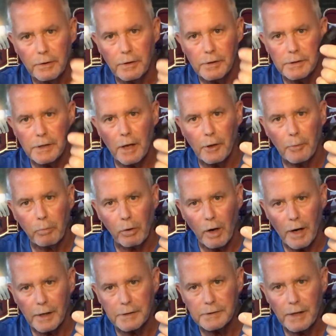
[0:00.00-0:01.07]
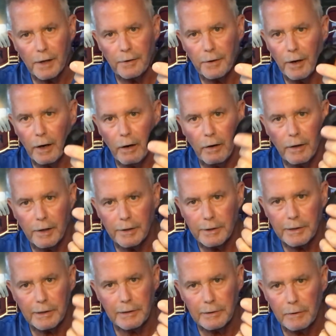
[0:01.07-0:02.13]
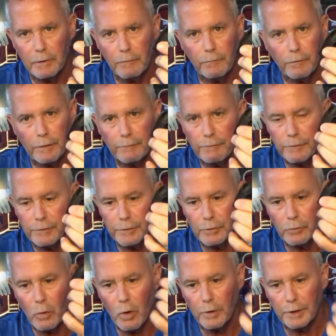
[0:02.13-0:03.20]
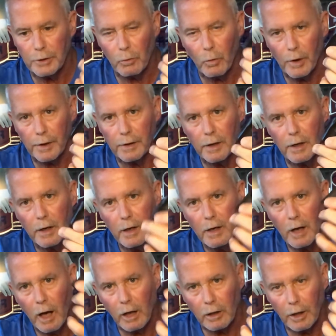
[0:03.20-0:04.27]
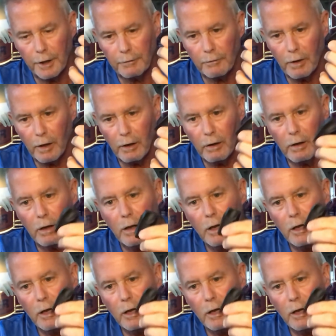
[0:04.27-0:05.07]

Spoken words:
there's other products out there that you can do if you only want a light rail.